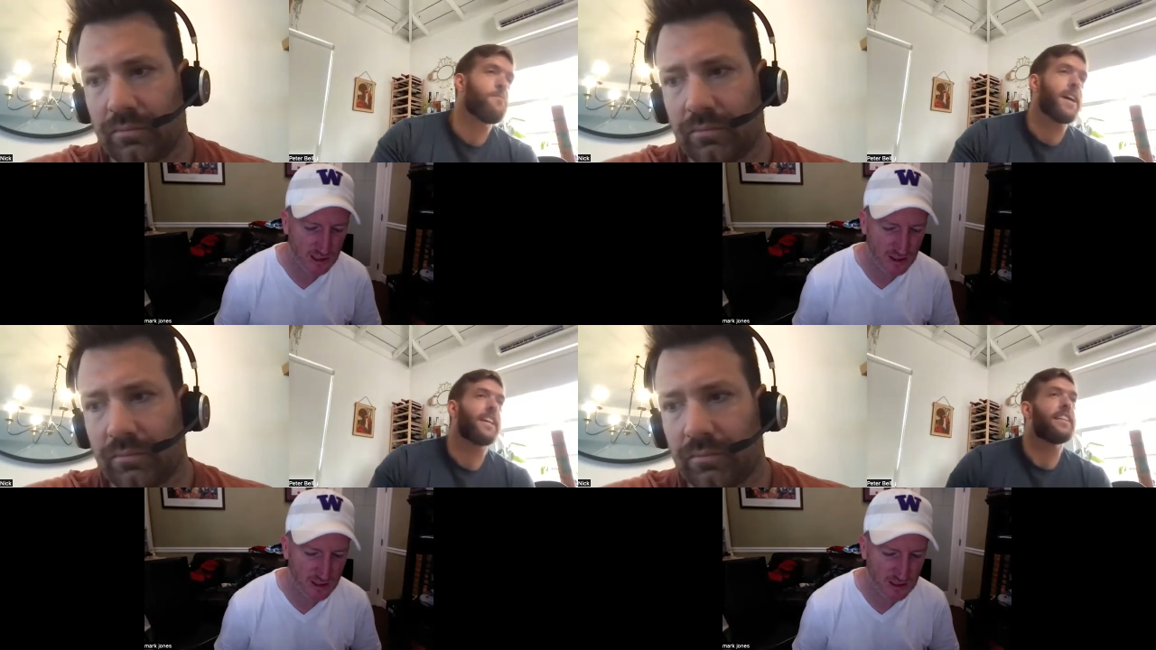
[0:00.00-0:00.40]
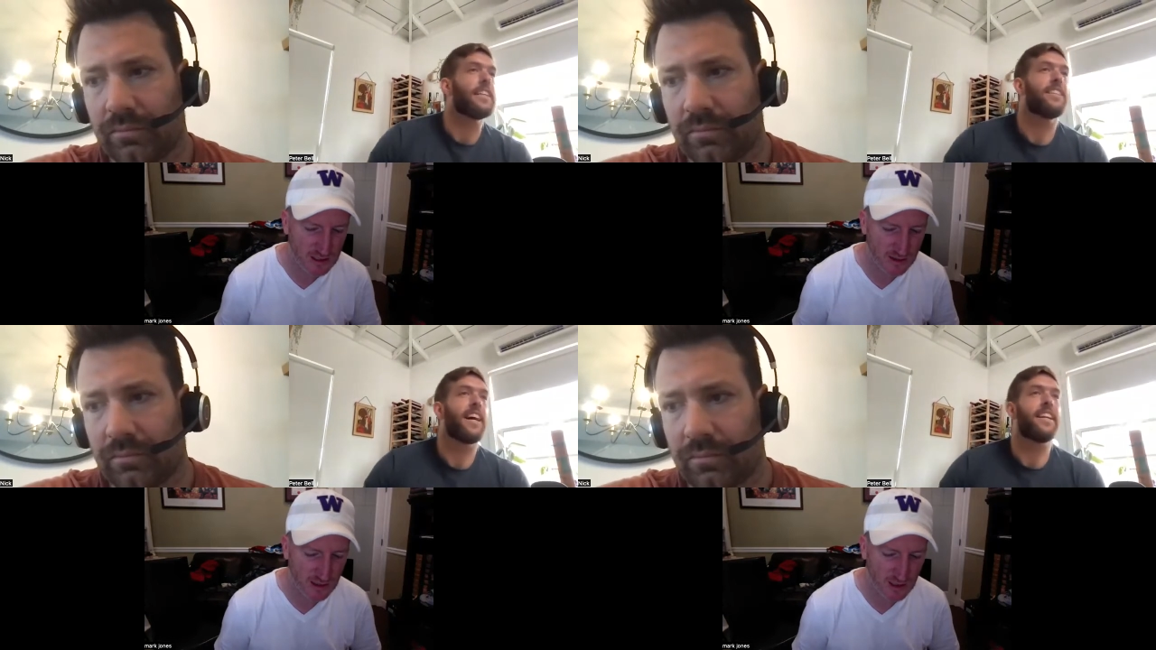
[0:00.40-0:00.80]
Speaker 1: just a
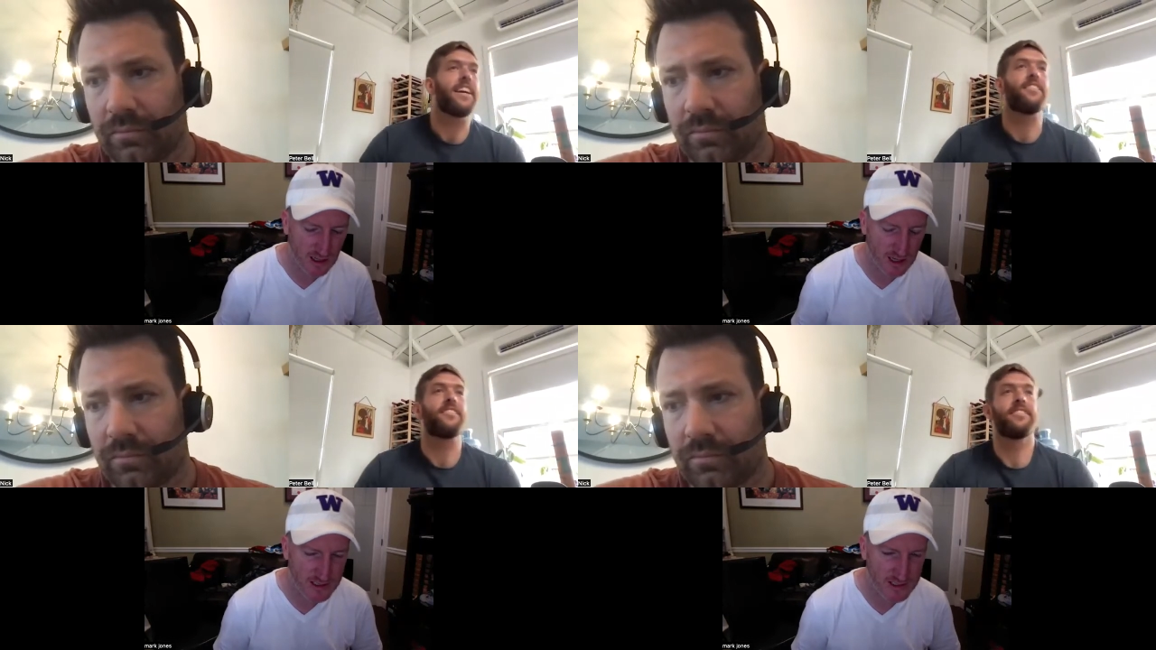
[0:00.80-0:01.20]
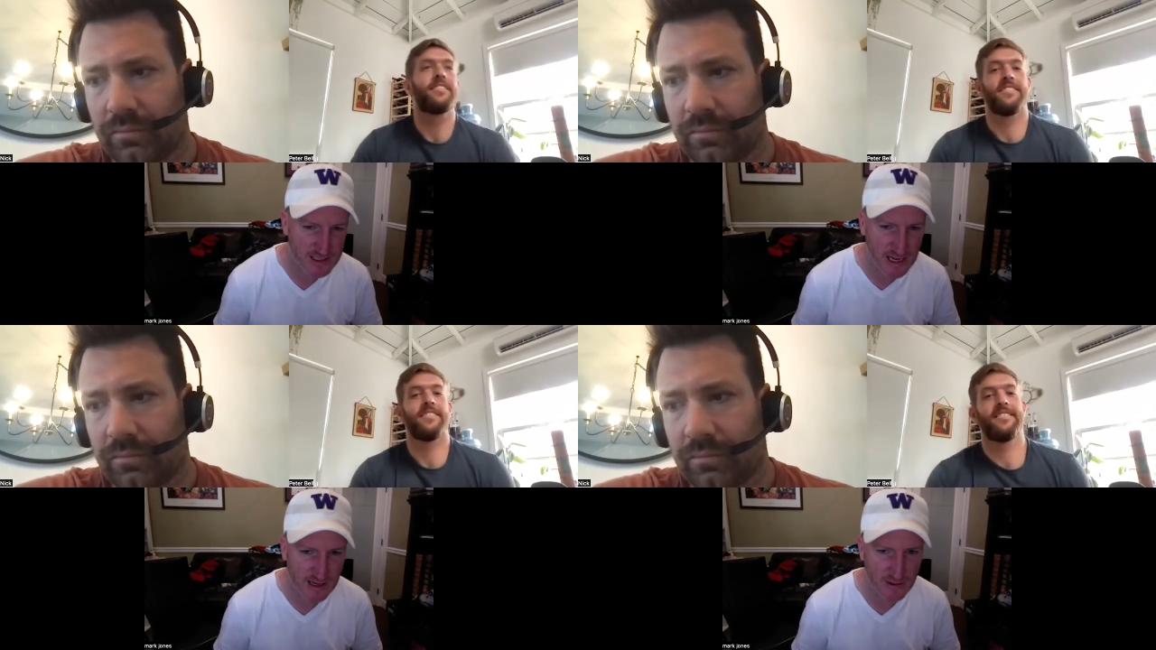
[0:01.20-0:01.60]
a
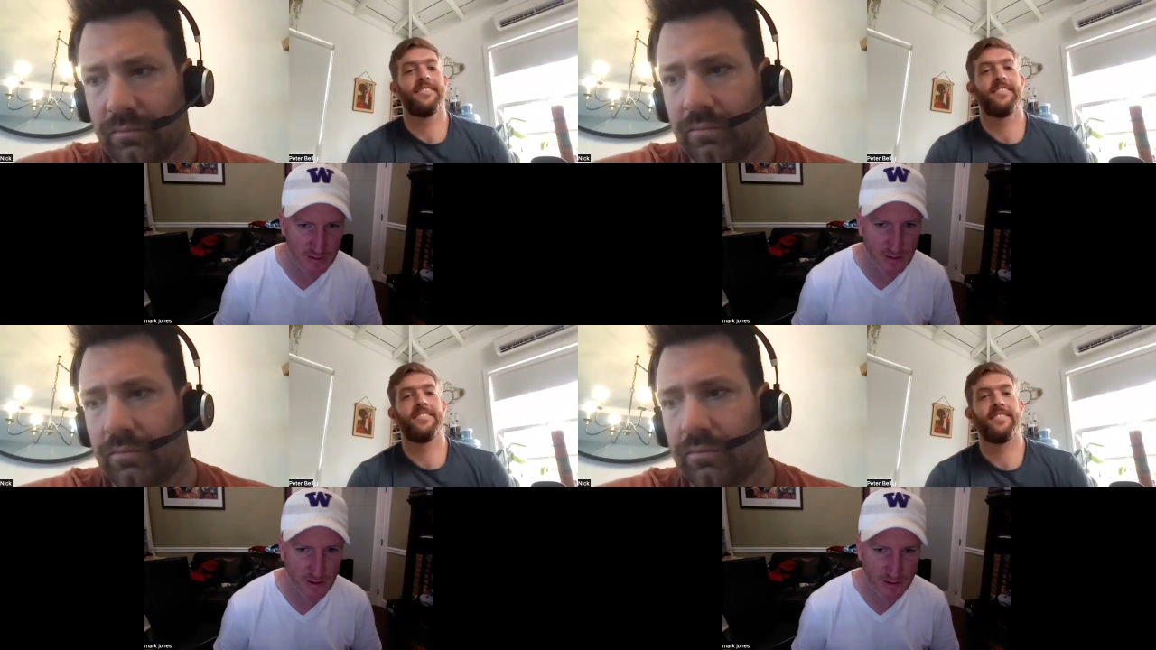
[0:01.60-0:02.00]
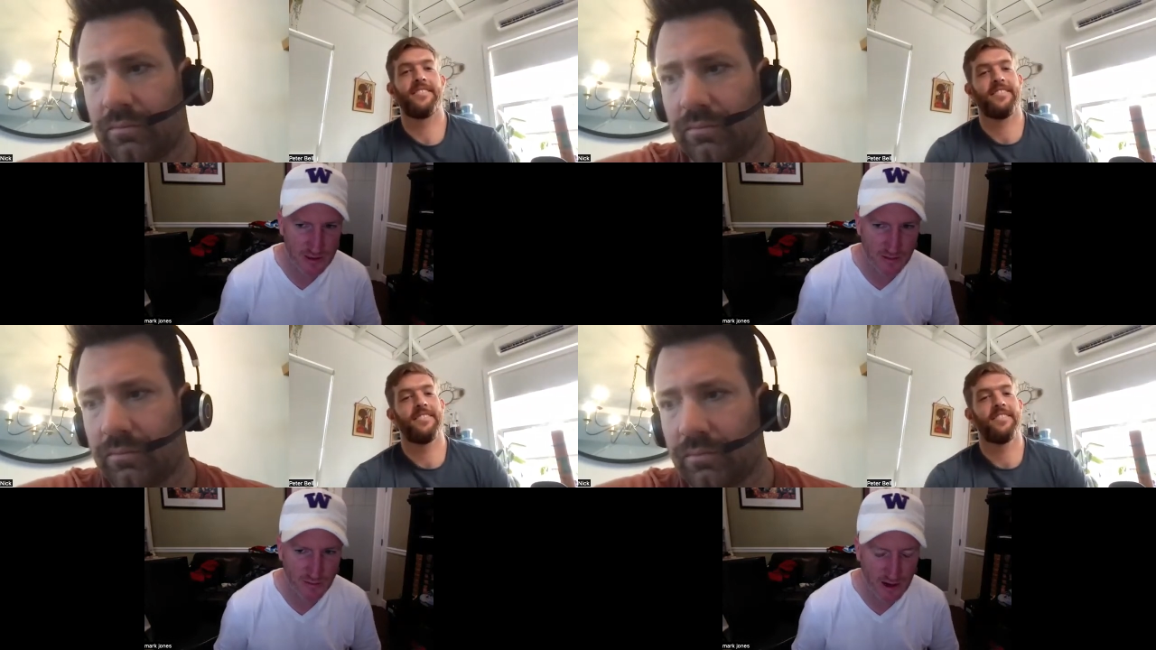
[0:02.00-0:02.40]
standard Puritan
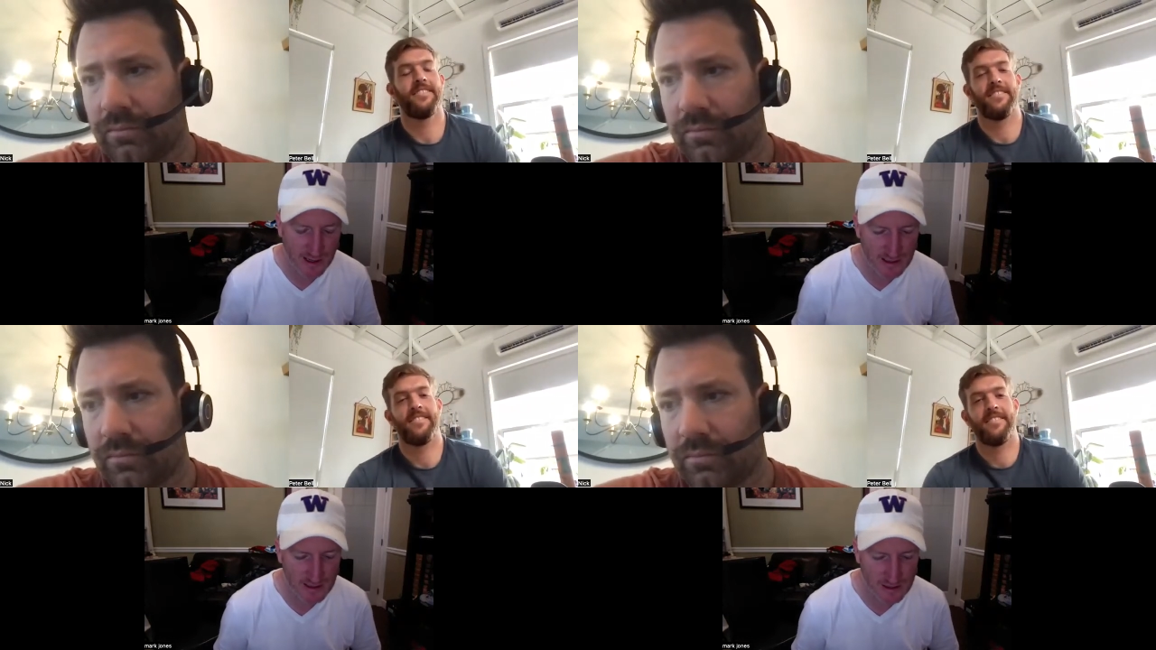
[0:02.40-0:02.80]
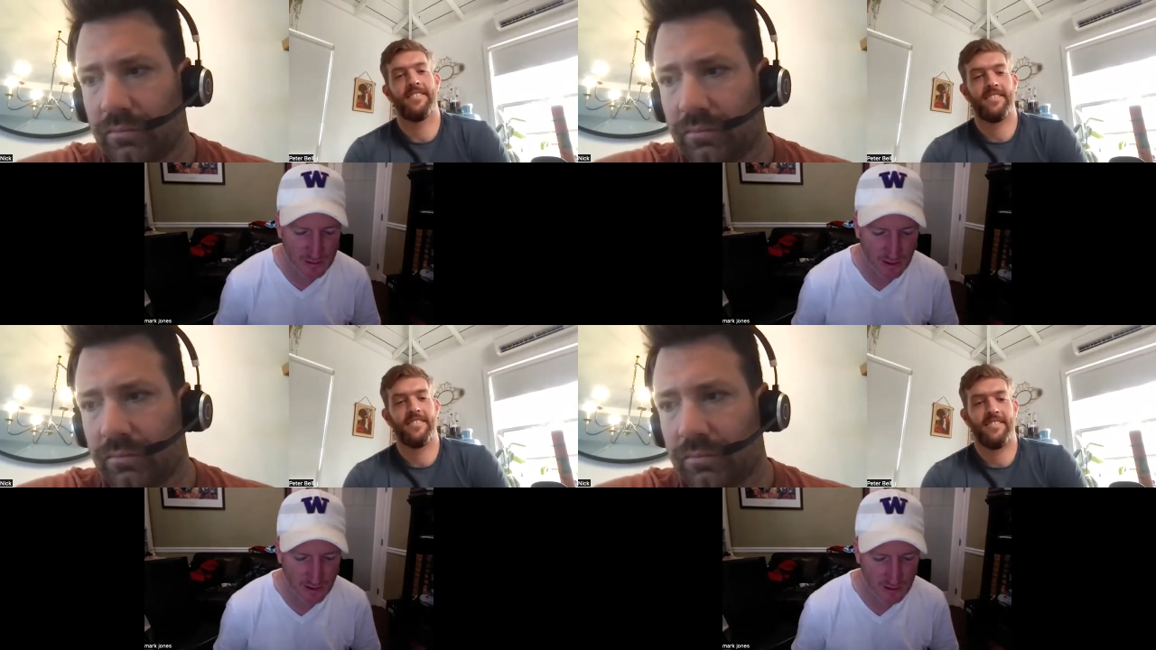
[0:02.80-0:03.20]
practice where
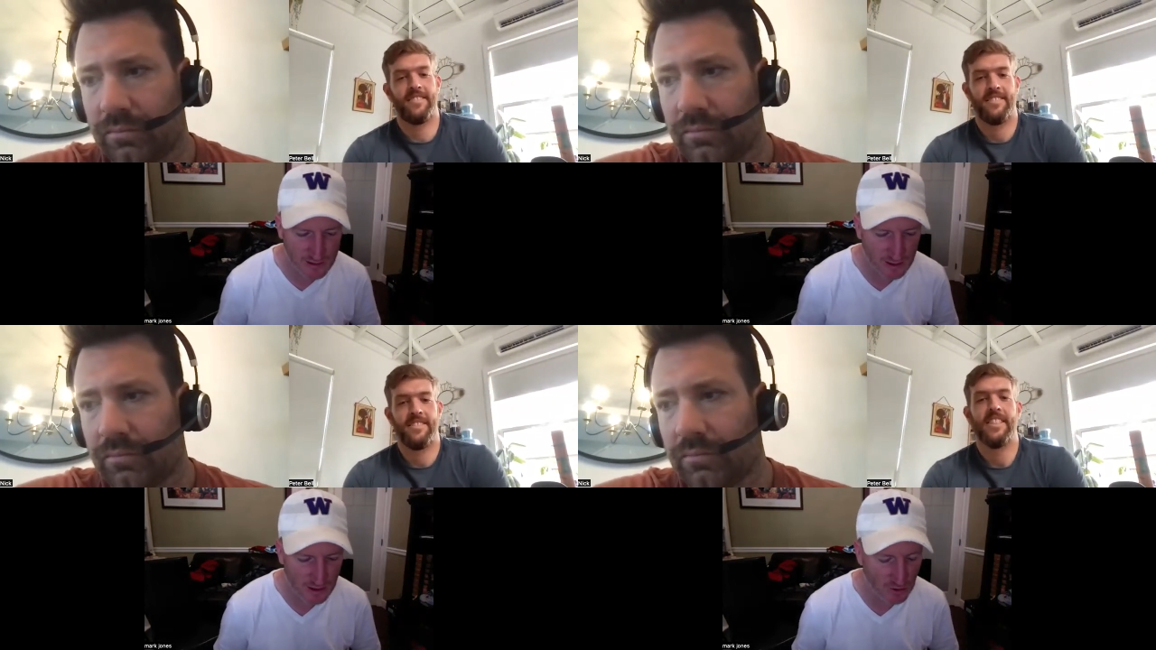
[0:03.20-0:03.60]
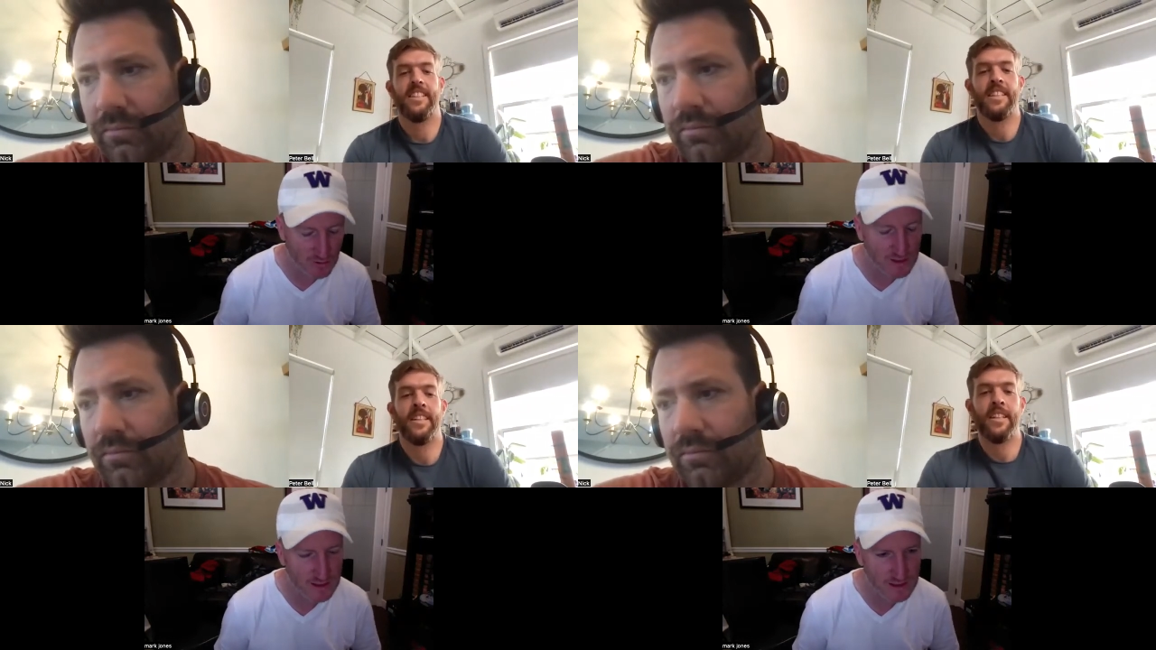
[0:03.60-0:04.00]
there's
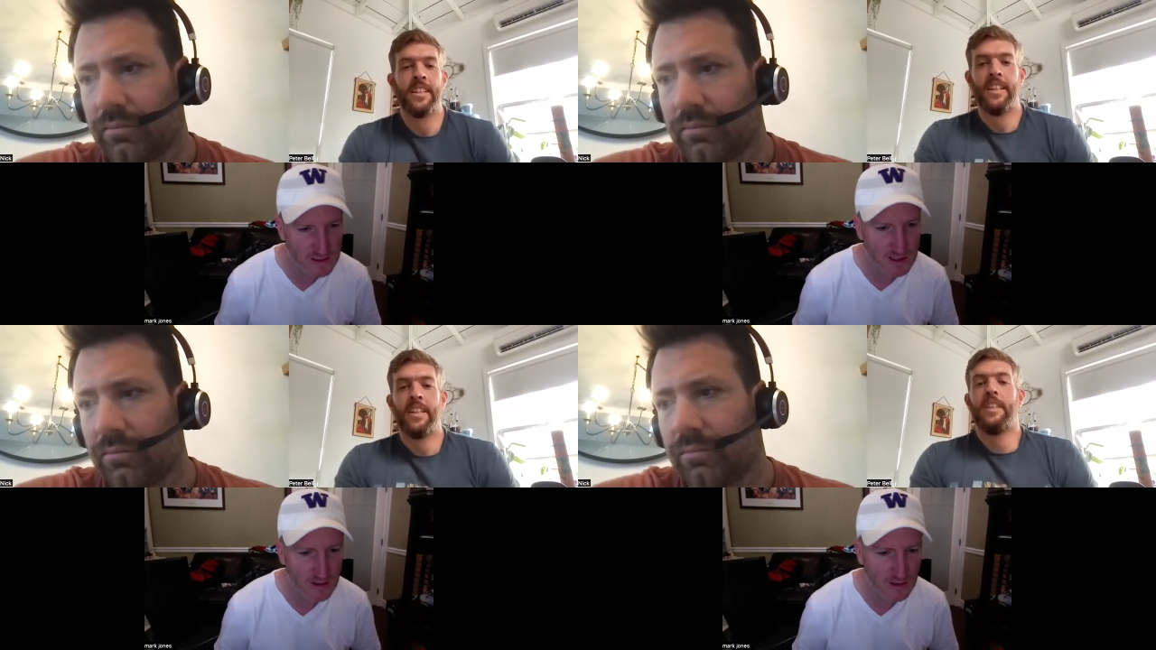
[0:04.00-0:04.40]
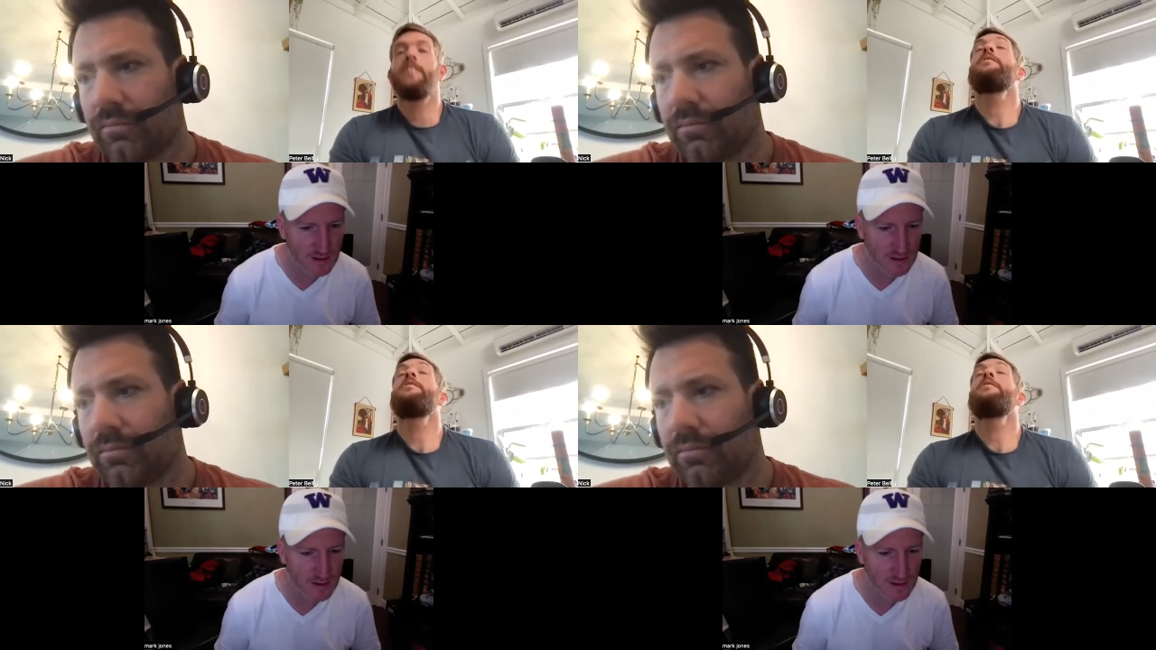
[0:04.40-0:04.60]
uses they call them,